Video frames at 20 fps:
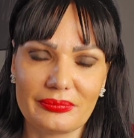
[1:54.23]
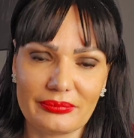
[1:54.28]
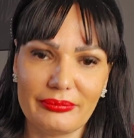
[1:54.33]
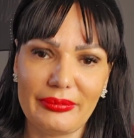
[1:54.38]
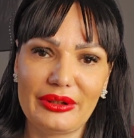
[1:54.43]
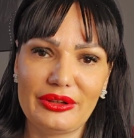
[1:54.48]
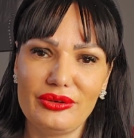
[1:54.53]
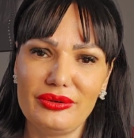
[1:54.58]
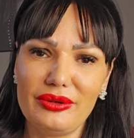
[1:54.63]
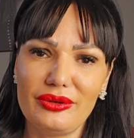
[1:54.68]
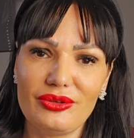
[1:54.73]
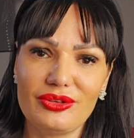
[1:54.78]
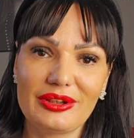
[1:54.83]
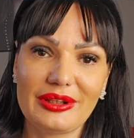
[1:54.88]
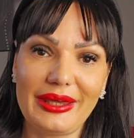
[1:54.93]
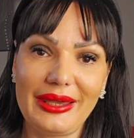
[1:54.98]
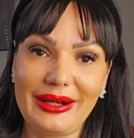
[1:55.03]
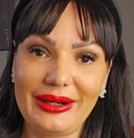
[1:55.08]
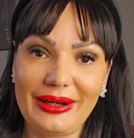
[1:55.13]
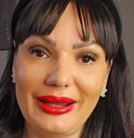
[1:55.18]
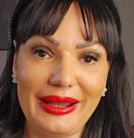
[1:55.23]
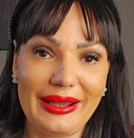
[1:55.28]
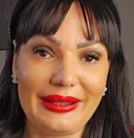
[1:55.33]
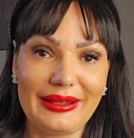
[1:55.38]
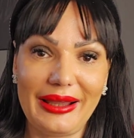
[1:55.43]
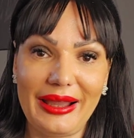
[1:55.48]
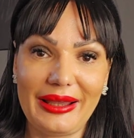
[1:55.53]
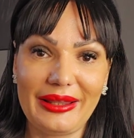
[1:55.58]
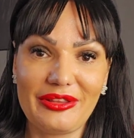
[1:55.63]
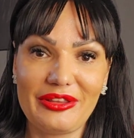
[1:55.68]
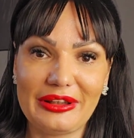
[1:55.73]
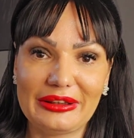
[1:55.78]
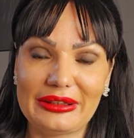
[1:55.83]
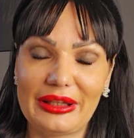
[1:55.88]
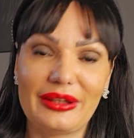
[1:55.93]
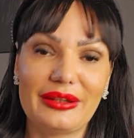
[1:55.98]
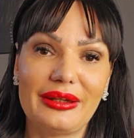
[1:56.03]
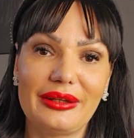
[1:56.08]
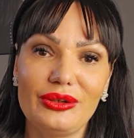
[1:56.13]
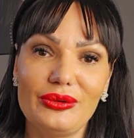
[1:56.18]
But you don't care. I think
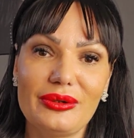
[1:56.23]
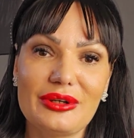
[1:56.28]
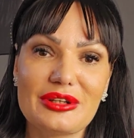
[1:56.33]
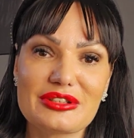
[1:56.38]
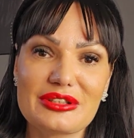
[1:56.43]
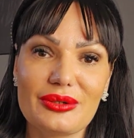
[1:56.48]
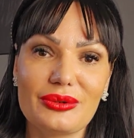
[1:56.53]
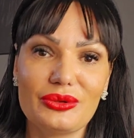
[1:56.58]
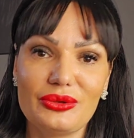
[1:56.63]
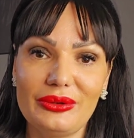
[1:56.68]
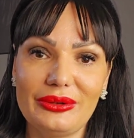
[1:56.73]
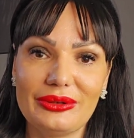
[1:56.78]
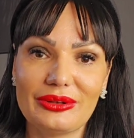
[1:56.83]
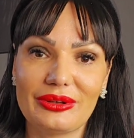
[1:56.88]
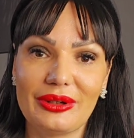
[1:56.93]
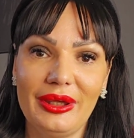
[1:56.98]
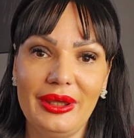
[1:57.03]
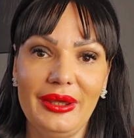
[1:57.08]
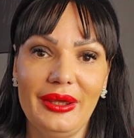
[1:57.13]
that you are so good.